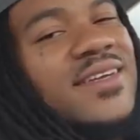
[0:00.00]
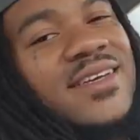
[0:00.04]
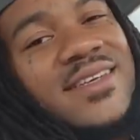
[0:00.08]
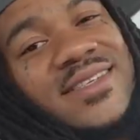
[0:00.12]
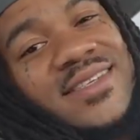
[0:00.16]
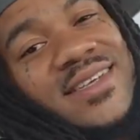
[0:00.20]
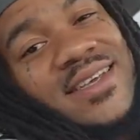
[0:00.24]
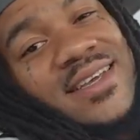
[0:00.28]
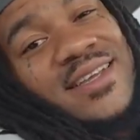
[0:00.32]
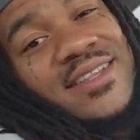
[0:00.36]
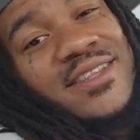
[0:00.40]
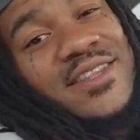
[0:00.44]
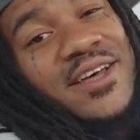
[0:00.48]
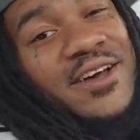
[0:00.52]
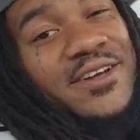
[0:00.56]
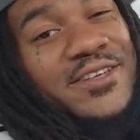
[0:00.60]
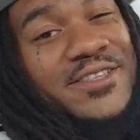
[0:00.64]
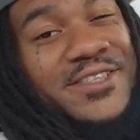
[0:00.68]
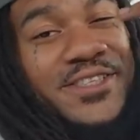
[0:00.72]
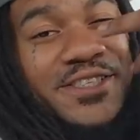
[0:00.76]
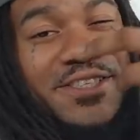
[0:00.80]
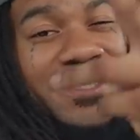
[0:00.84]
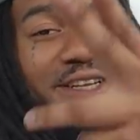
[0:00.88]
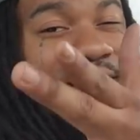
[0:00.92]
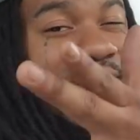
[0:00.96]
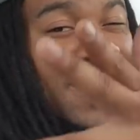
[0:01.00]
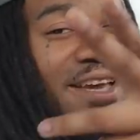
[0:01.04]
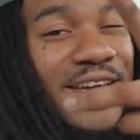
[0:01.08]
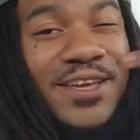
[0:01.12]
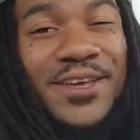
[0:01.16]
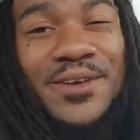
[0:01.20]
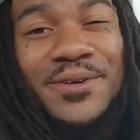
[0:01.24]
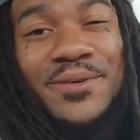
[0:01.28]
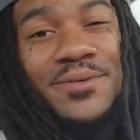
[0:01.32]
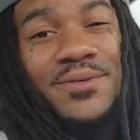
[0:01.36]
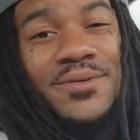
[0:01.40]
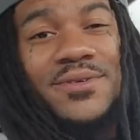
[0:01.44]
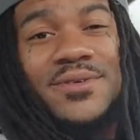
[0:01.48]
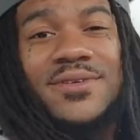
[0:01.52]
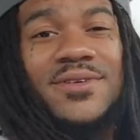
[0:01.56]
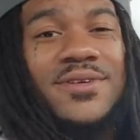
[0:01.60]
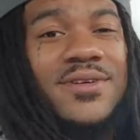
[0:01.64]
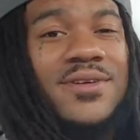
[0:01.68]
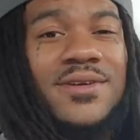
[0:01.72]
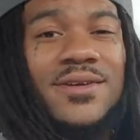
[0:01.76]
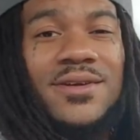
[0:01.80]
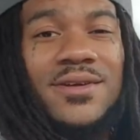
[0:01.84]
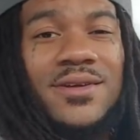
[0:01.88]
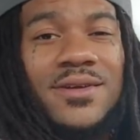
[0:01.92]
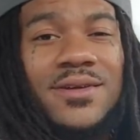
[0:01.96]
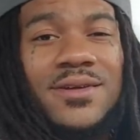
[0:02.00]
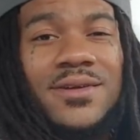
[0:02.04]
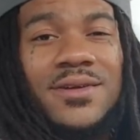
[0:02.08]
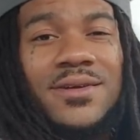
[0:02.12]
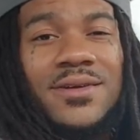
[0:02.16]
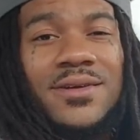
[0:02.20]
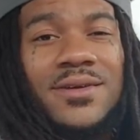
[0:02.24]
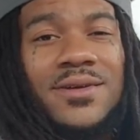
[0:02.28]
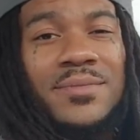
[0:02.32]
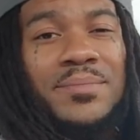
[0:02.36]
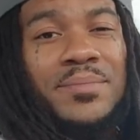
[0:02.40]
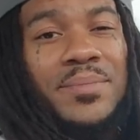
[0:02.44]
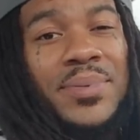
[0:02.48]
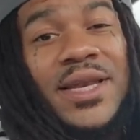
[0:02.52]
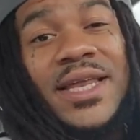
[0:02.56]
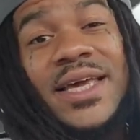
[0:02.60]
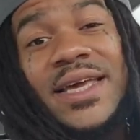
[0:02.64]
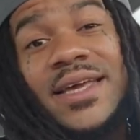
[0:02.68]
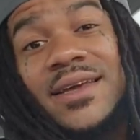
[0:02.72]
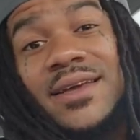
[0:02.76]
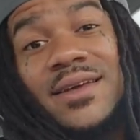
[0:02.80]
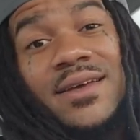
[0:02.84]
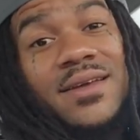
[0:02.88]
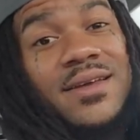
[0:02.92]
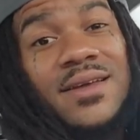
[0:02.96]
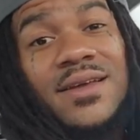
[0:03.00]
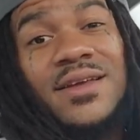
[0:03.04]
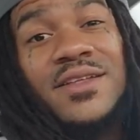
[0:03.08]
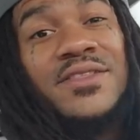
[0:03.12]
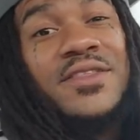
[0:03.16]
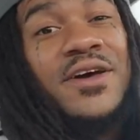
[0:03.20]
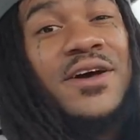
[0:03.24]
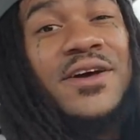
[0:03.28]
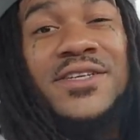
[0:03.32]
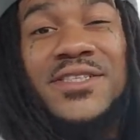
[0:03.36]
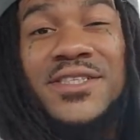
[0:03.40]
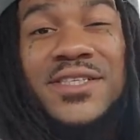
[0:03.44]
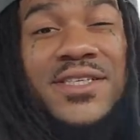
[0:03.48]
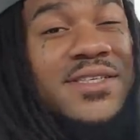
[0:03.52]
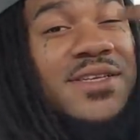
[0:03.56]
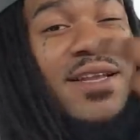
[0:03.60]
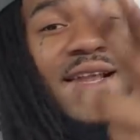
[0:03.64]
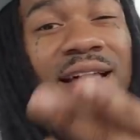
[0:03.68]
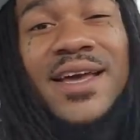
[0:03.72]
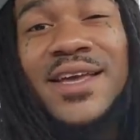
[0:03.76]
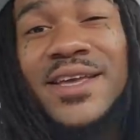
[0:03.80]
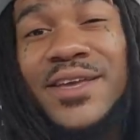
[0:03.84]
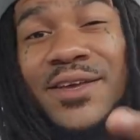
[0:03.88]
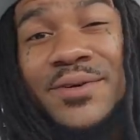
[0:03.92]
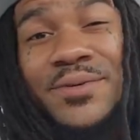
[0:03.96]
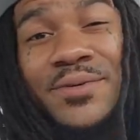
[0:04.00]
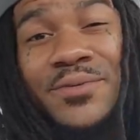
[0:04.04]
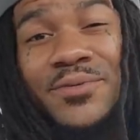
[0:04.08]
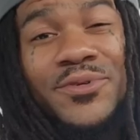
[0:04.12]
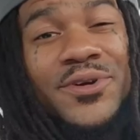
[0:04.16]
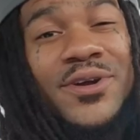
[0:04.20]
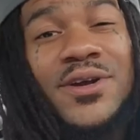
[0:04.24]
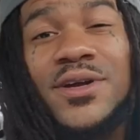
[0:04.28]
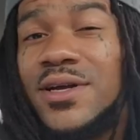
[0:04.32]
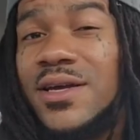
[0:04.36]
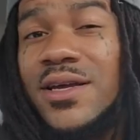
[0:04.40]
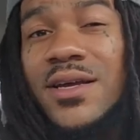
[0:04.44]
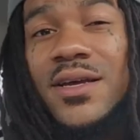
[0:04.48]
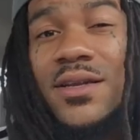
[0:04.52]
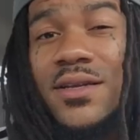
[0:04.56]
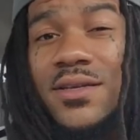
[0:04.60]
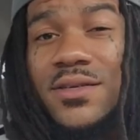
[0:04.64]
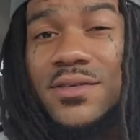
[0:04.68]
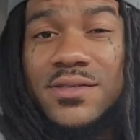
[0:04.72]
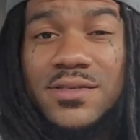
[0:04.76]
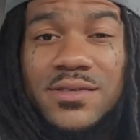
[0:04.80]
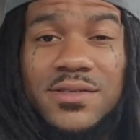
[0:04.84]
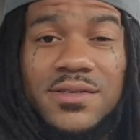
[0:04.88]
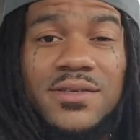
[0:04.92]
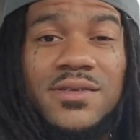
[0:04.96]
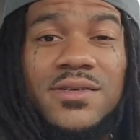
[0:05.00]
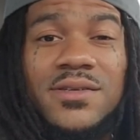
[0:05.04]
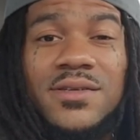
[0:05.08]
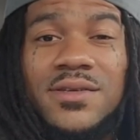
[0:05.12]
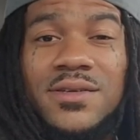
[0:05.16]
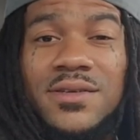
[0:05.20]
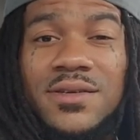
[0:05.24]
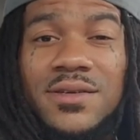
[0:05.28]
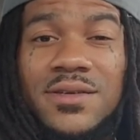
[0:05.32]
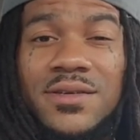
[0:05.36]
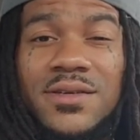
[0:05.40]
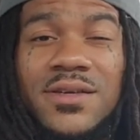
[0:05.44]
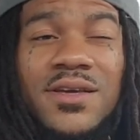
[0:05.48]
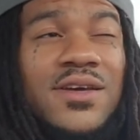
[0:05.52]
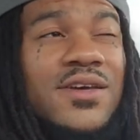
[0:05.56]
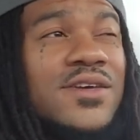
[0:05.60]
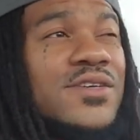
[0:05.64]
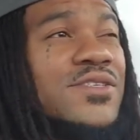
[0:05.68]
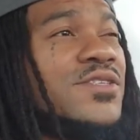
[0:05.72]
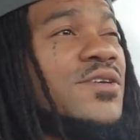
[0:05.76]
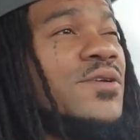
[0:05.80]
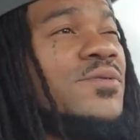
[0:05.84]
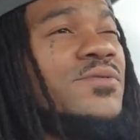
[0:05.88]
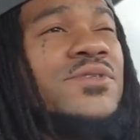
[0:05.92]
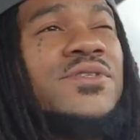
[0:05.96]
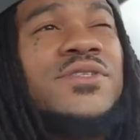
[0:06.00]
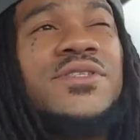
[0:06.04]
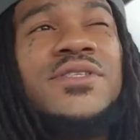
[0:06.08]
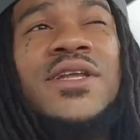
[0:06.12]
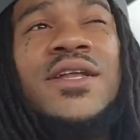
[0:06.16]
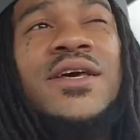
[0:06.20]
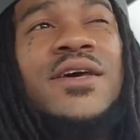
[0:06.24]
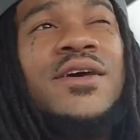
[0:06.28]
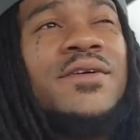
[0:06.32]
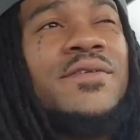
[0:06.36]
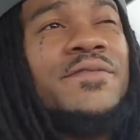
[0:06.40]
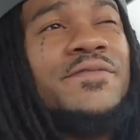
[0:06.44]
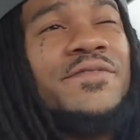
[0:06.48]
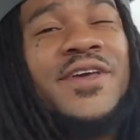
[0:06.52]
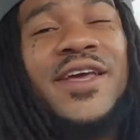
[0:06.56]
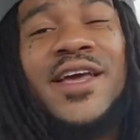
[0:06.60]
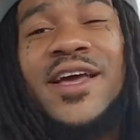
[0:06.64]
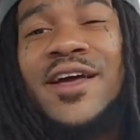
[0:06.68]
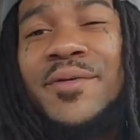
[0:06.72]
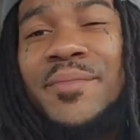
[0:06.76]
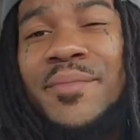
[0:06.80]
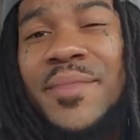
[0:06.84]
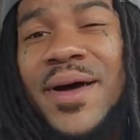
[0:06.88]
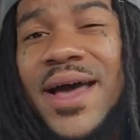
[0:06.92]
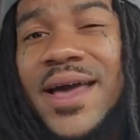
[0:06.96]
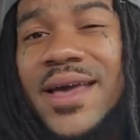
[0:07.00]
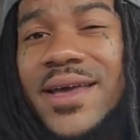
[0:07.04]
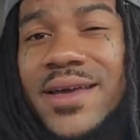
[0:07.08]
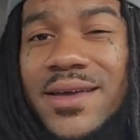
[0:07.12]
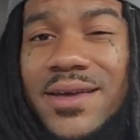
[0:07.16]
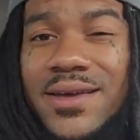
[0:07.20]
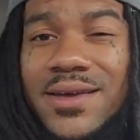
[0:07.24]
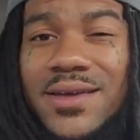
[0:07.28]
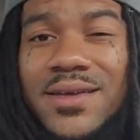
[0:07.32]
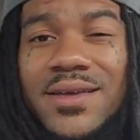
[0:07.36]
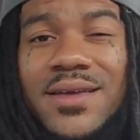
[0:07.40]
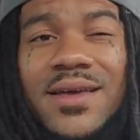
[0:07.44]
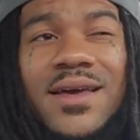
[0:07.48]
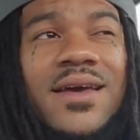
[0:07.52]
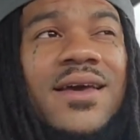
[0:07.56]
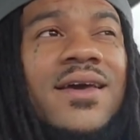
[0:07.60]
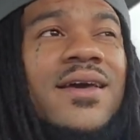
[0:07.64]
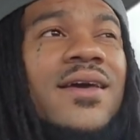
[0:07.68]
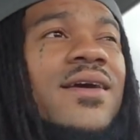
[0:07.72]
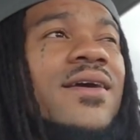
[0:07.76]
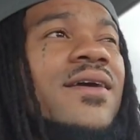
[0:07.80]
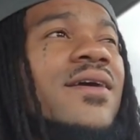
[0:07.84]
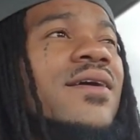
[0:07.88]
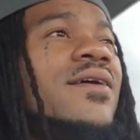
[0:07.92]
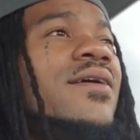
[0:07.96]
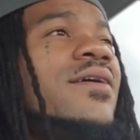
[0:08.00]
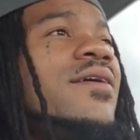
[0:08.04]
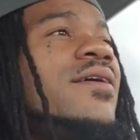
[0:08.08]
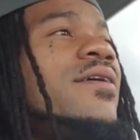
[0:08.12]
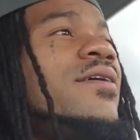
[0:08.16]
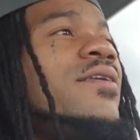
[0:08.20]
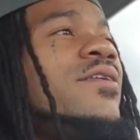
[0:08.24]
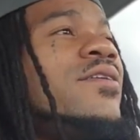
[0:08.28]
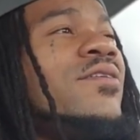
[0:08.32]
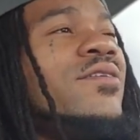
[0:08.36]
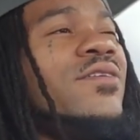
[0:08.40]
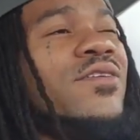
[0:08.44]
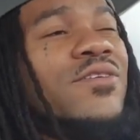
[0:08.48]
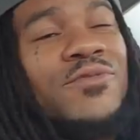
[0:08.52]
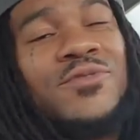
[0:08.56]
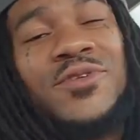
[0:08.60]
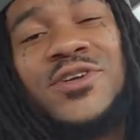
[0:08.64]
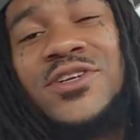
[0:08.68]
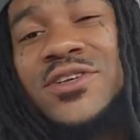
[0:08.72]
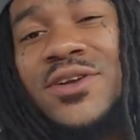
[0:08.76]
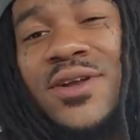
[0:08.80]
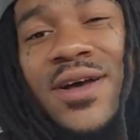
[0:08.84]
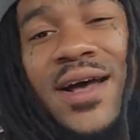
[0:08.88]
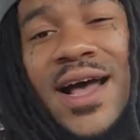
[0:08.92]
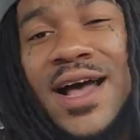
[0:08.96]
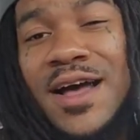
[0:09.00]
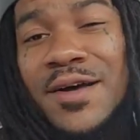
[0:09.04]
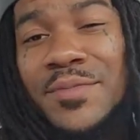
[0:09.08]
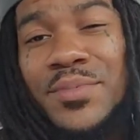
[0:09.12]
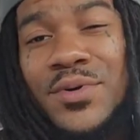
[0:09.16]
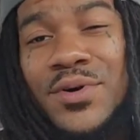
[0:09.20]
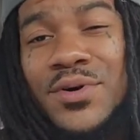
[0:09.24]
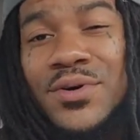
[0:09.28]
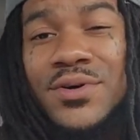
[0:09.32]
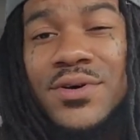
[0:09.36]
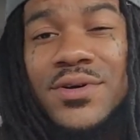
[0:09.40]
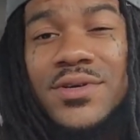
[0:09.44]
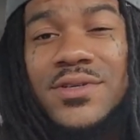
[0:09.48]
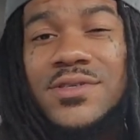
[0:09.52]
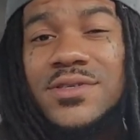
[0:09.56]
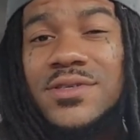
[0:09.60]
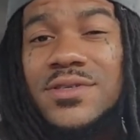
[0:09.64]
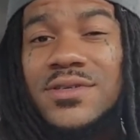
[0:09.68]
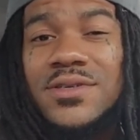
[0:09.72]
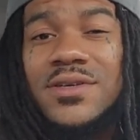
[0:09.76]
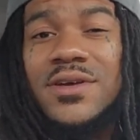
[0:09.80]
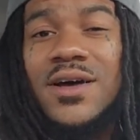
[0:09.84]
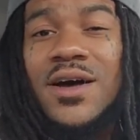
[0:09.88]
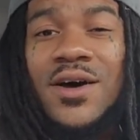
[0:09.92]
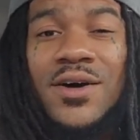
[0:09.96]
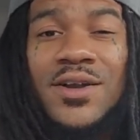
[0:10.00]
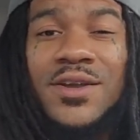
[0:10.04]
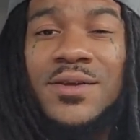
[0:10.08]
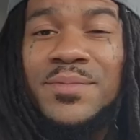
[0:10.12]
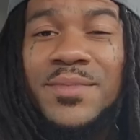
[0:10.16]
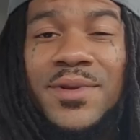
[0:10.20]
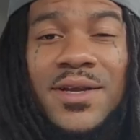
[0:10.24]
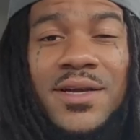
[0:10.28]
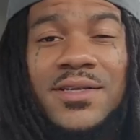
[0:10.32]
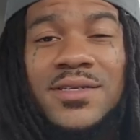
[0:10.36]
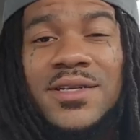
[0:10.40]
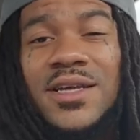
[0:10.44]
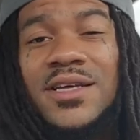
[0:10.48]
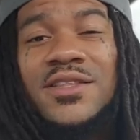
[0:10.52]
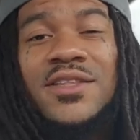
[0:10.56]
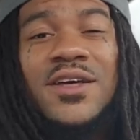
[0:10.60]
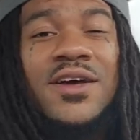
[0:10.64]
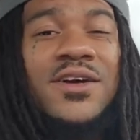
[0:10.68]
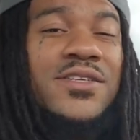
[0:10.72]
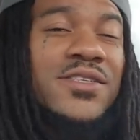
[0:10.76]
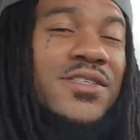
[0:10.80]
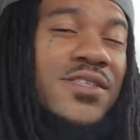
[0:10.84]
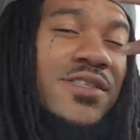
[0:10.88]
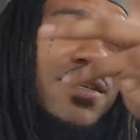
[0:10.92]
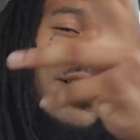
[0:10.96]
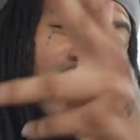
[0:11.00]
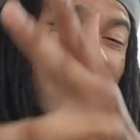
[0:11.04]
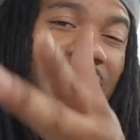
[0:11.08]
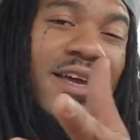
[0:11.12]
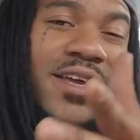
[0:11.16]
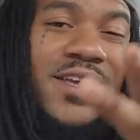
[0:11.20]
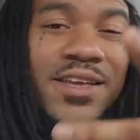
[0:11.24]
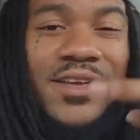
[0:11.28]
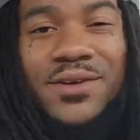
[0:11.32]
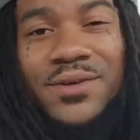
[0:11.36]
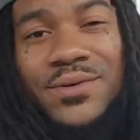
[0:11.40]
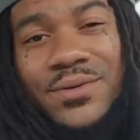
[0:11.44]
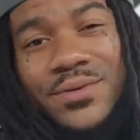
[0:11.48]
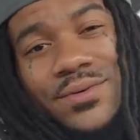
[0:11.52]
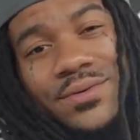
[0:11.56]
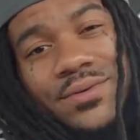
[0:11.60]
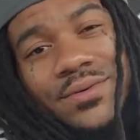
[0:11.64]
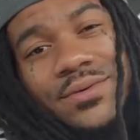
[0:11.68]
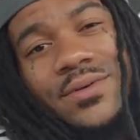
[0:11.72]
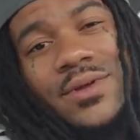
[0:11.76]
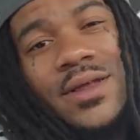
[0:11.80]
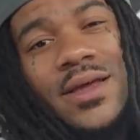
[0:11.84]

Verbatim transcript: Nussie, he thought just like you. Bleak, he thought just like you. Real killers. Yeah, Soldier Slam, VL Mike. Yeah, the original Hot Boys. All them niggas, they thought just like you.